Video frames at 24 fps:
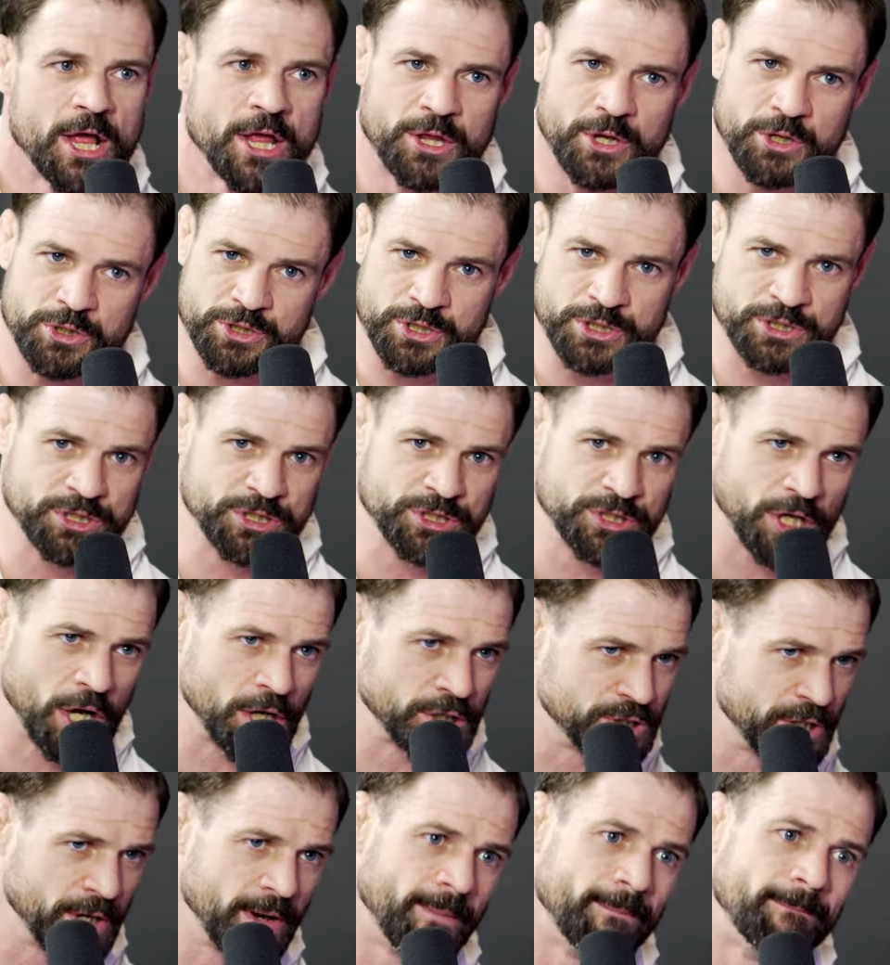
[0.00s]
there's just
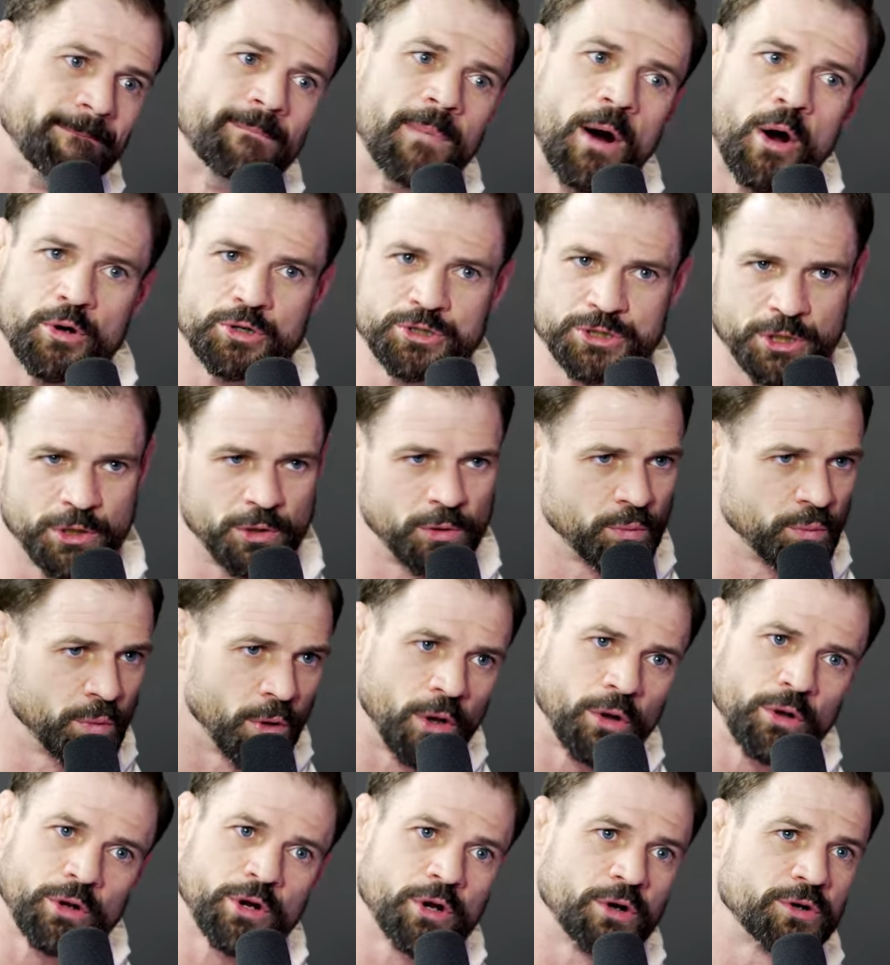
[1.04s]
such an emotional
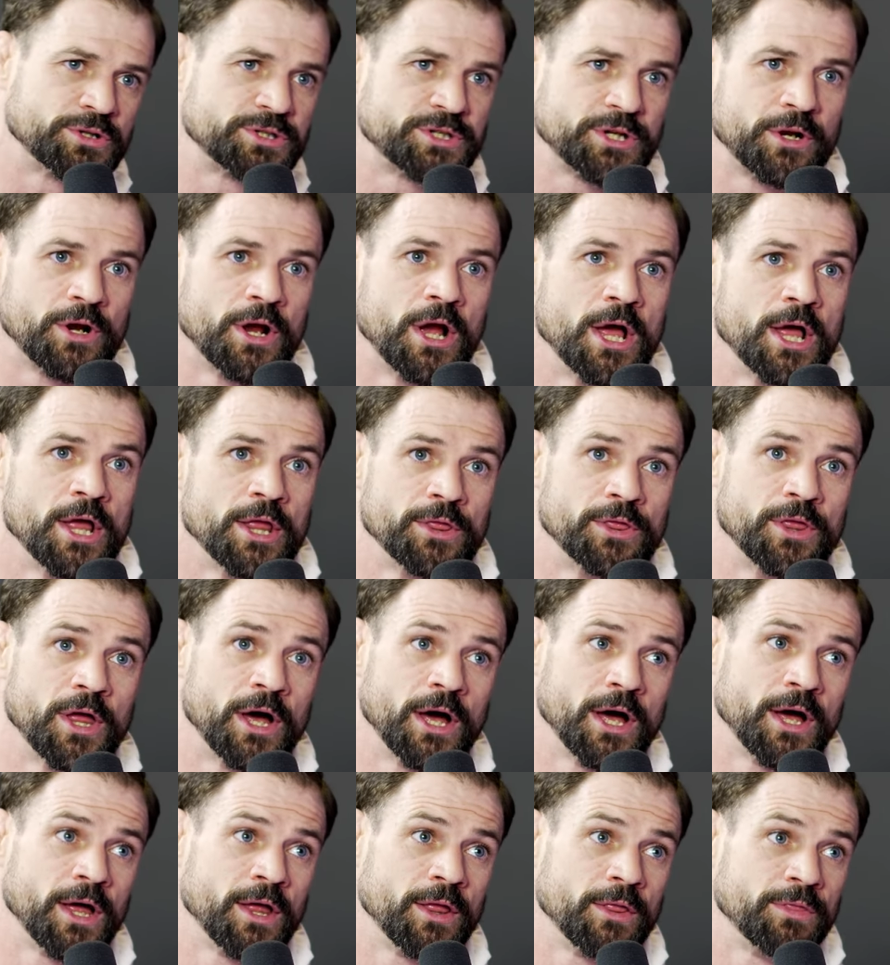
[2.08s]
roller yeah. coaster.
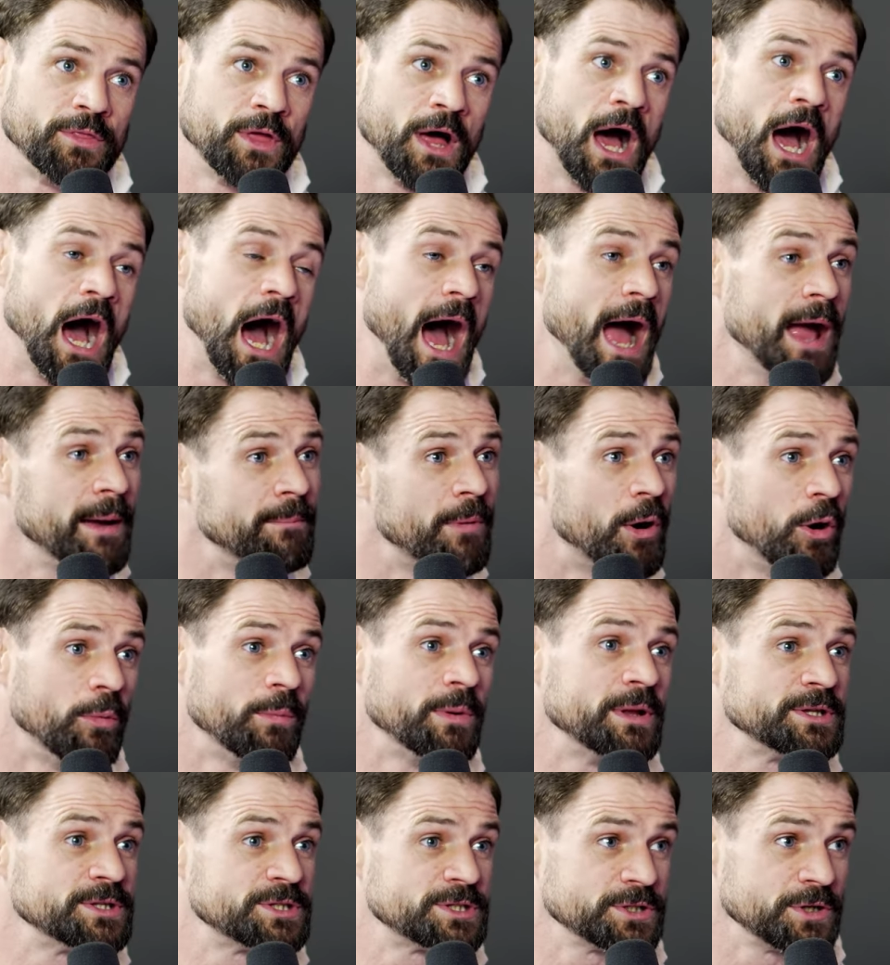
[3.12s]
The the high
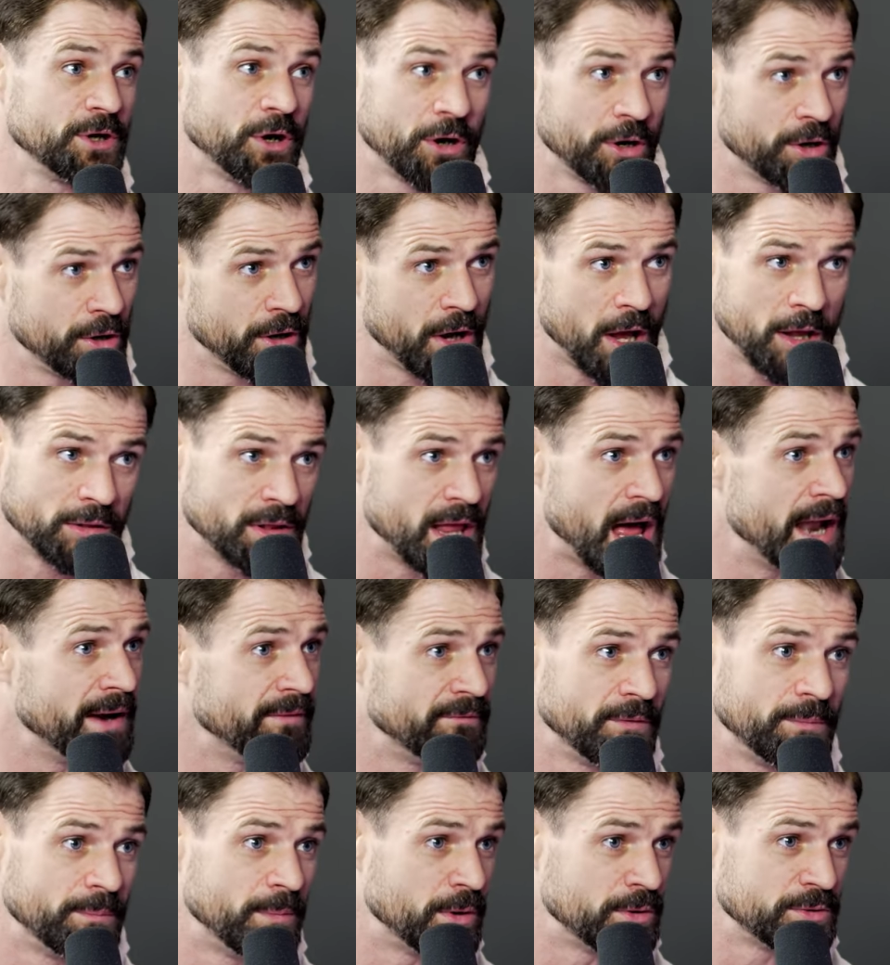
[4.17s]
moments are a lot of
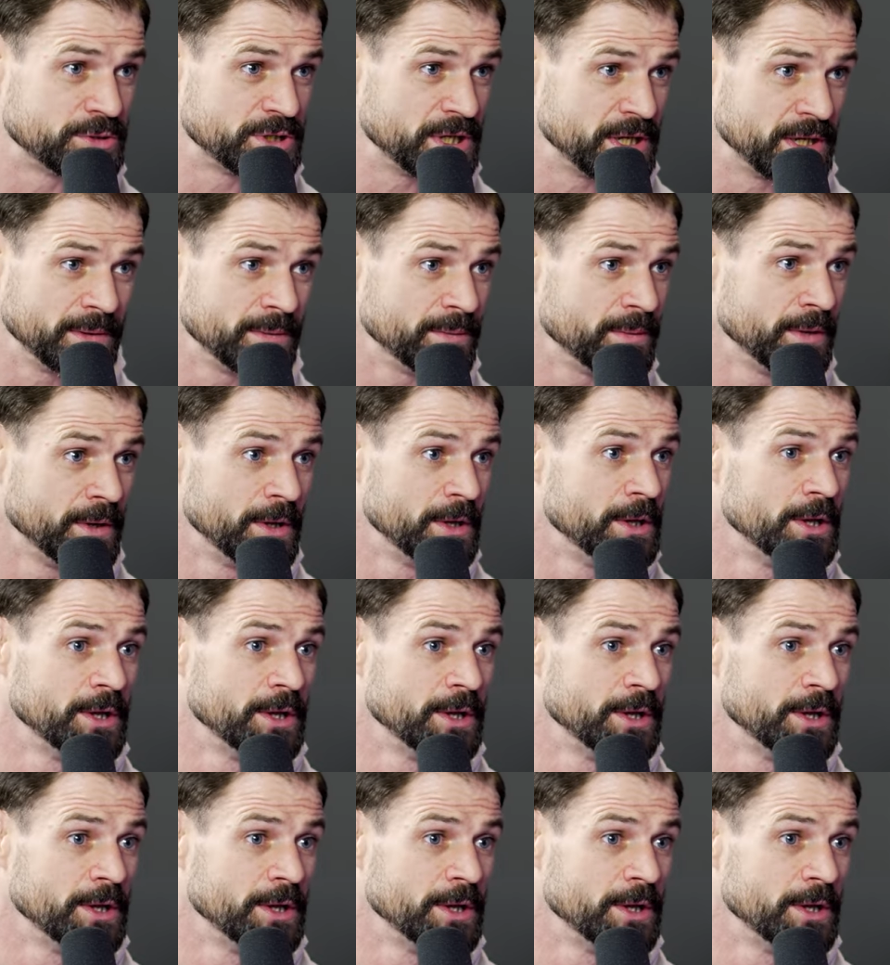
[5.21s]
emotion.